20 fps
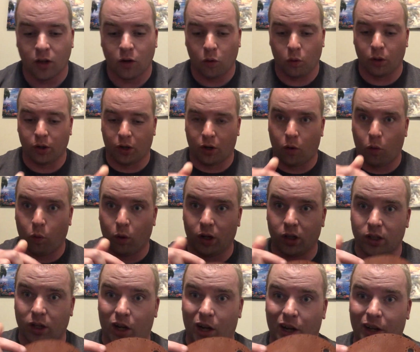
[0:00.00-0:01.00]
we're going to
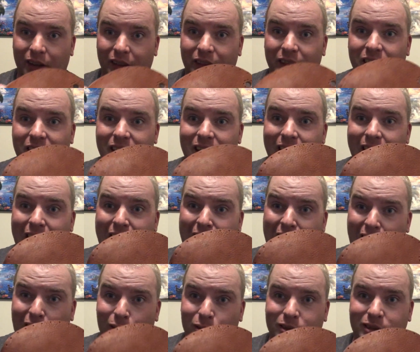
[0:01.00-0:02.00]
work on the
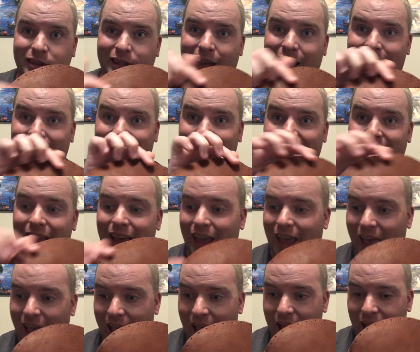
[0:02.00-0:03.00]
outside
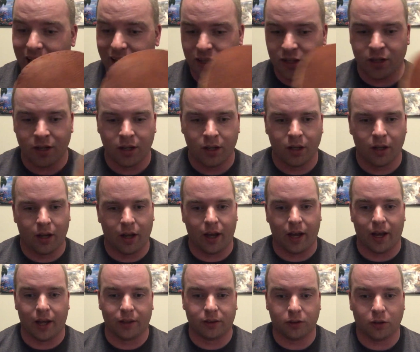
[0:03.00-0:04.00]
edge.
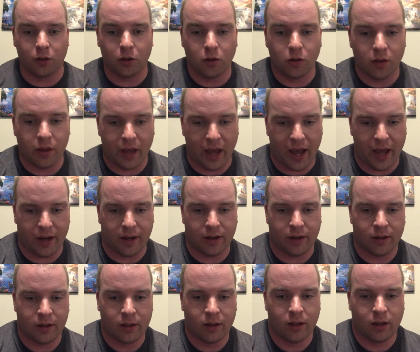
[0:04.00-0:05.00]
To do that,
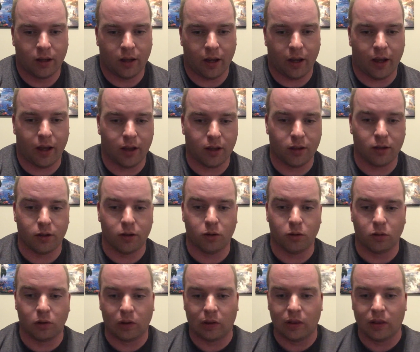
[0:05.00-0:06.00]
I
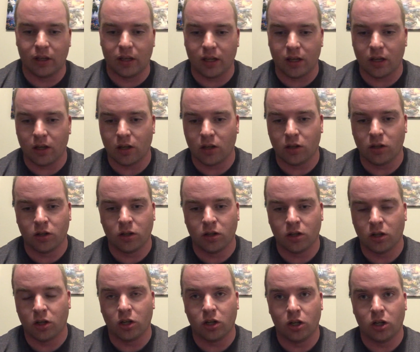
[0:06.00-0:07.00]
use the
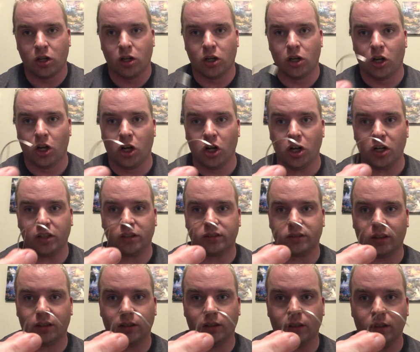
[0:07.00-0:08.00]
hooked
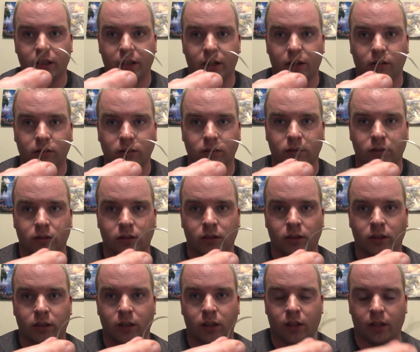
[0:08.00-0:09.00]
needle,
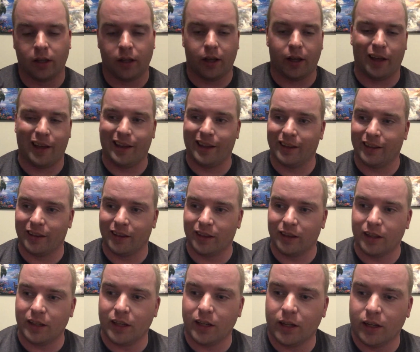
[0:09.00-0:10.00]
and
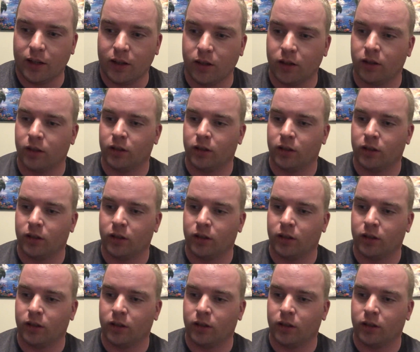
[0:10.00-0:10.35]
then